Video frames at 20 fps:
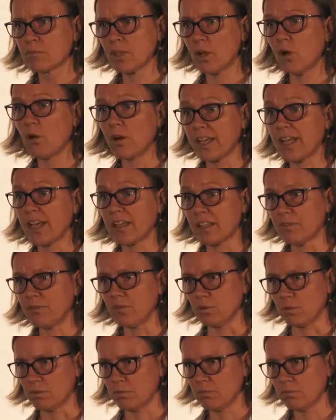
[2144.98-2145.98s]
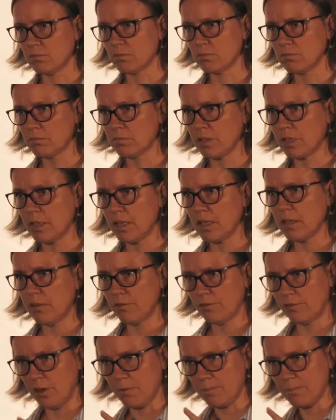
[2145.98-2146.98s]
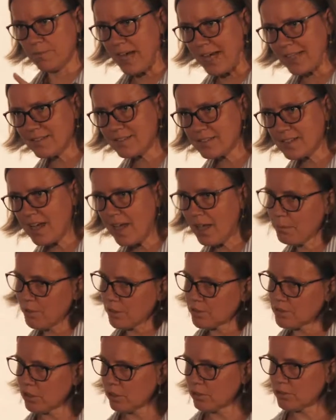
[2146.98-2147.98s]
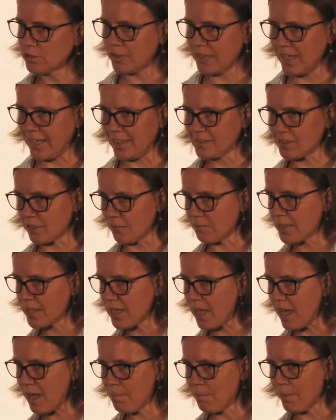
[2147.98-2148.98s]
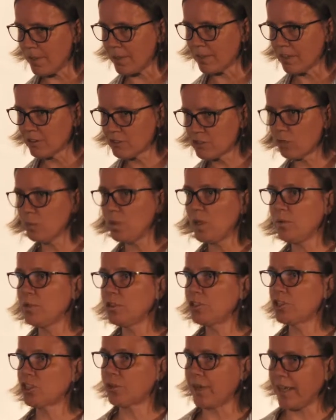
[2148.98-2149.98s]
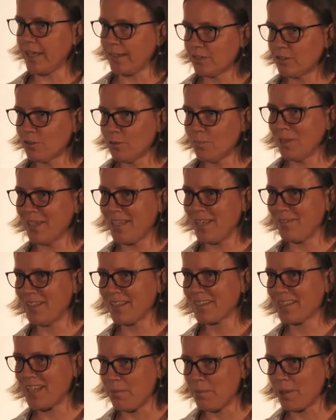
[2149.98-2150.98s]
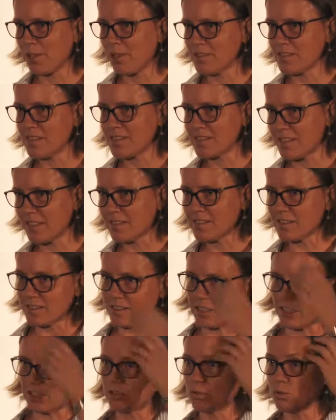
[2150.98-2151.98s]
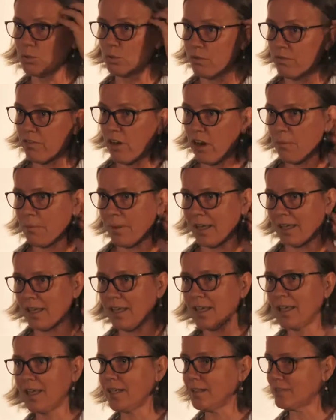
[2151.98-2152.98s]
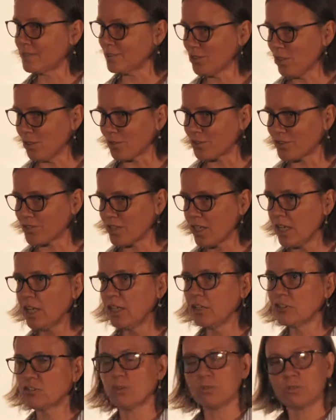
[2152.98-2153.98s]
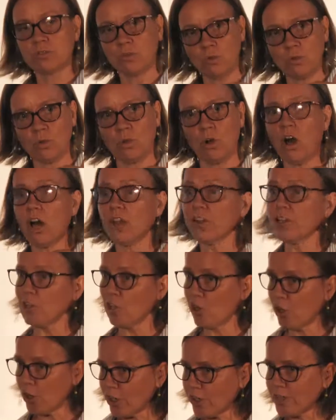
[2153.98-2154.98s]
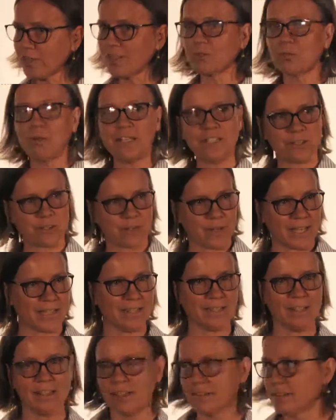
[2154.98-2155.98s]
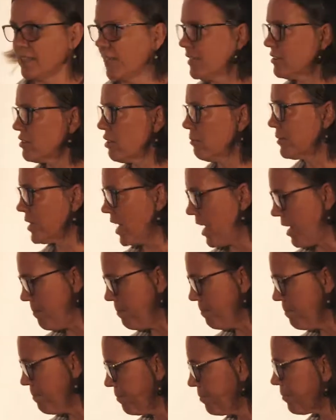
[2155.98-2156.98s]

organic food. From that time until today, something happened. So we were trained to believe that chemicals is necessary to do farming. It's not. So to unlearn, retrain, takes some time.